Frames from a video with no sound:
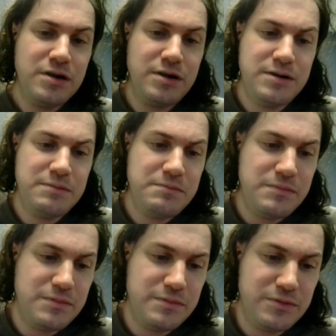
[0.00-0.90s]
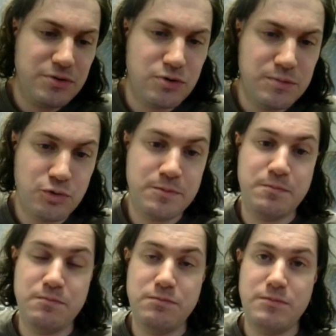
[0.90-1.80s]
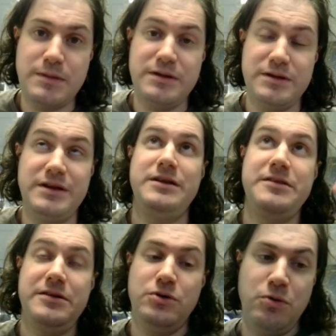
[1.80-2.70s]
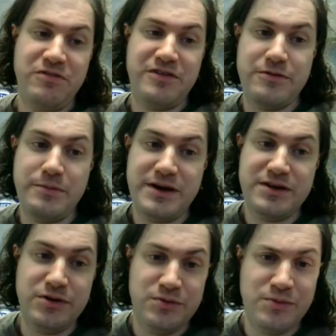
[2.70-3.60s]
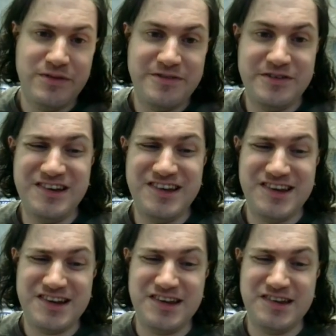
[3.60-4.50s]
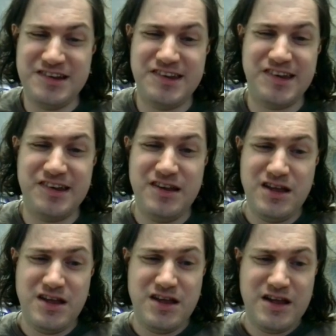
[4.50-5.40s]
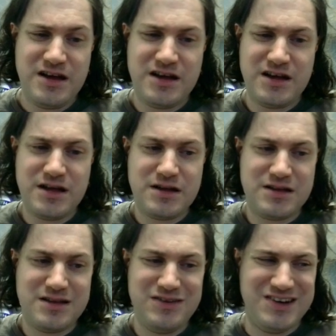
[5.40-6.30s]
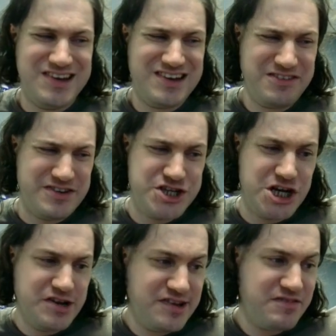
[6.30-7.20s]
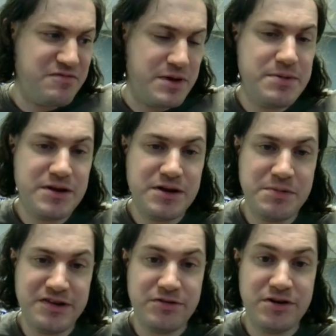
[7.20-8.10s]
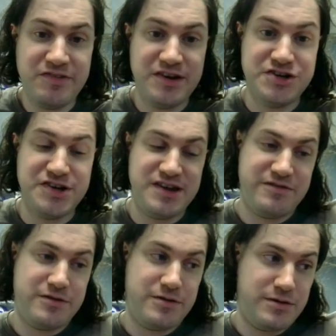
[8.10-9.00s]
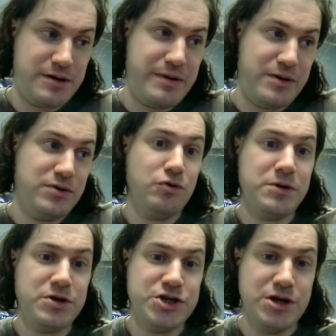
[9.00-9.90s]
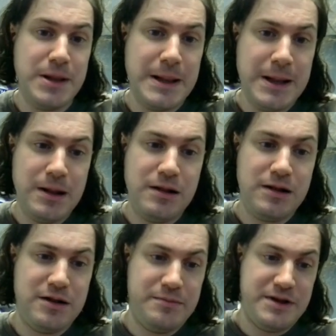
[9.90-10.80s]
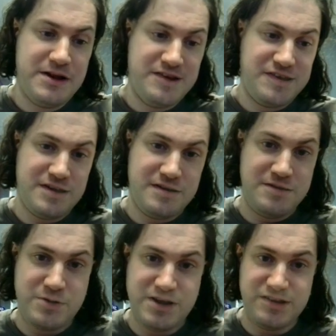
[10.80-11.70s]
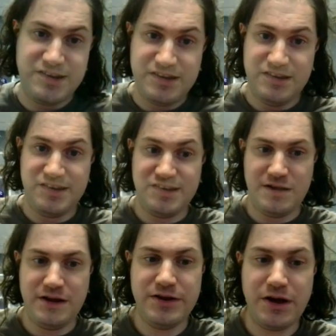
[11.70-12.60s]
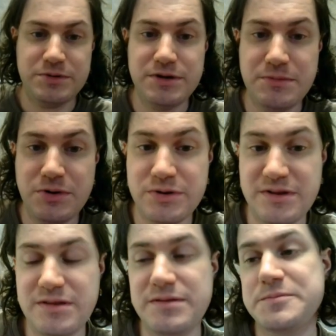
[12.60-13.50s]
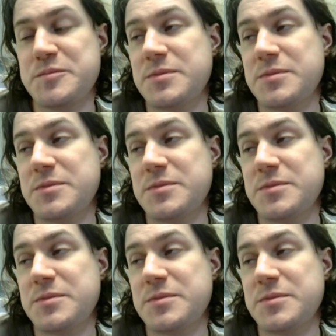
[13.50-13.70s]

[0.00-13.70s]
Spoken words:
Or more, and then you go farther back and go to the 50s and 60s, and you can see kind of the genesis of maybe an administrative state. It just never amounted to much. And instead, the United States adopted a mode in,